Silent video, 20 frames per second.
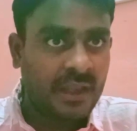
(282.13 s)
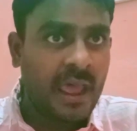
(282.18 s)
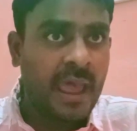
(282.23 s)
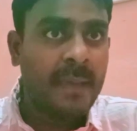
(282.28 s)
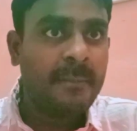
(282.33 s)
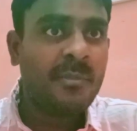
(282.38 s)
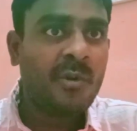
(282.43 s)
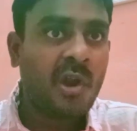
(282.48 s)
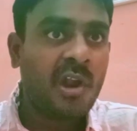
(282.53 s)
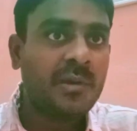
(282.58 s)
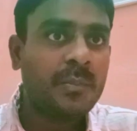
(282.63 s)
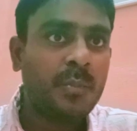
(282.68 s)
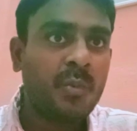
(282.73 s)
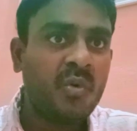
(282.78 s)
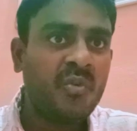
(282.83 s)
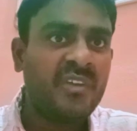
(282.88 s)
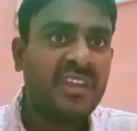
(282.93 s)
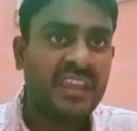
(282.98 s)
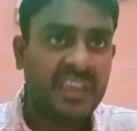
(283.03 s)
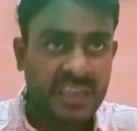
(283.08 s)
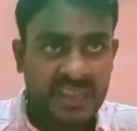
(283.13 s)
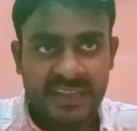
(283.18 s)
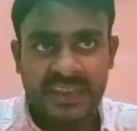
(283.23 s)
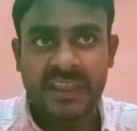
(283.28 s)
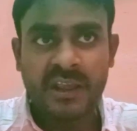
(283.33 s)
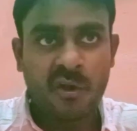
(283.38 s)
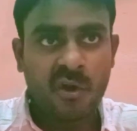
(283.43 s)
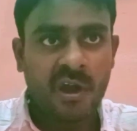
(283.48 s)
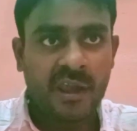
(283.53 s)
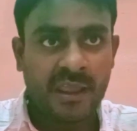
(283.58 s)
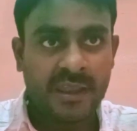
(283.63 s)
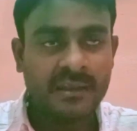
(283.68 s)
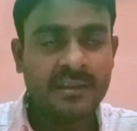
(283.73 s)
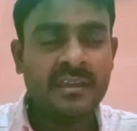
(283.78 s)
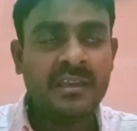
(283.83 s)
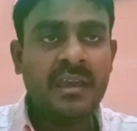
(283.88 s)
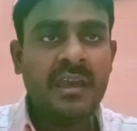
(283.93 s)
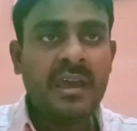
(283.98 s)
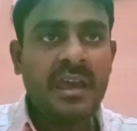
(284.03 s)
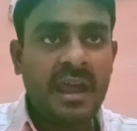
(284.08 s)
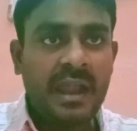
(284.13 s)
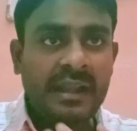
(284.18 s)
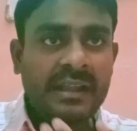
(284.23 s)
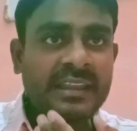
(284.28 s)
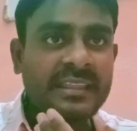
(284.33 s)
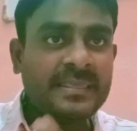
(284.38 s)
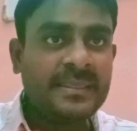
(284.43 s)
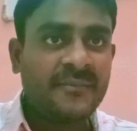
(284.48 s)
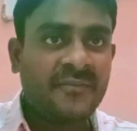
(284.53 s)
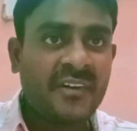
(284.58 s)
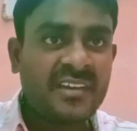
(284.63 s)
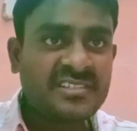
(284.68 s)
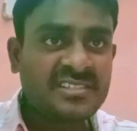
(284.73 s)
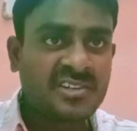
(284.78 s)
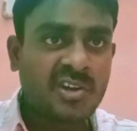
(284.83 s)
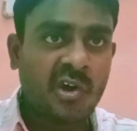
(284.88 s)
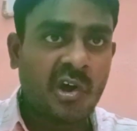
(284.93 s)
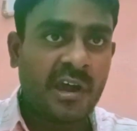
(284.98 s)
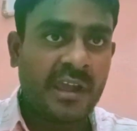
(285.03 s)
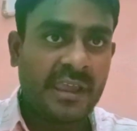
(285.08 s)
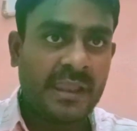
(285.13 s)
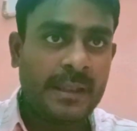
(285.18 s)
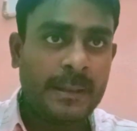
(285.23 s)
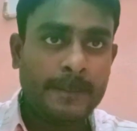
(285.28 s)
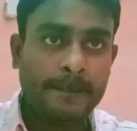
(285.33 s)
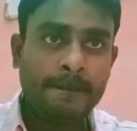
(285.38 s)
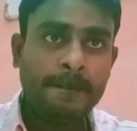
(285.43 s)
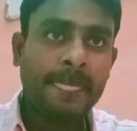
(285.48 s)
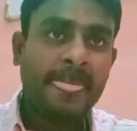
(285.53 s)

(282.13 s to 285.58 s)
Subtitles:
I am not moving any coil, and in the first coil,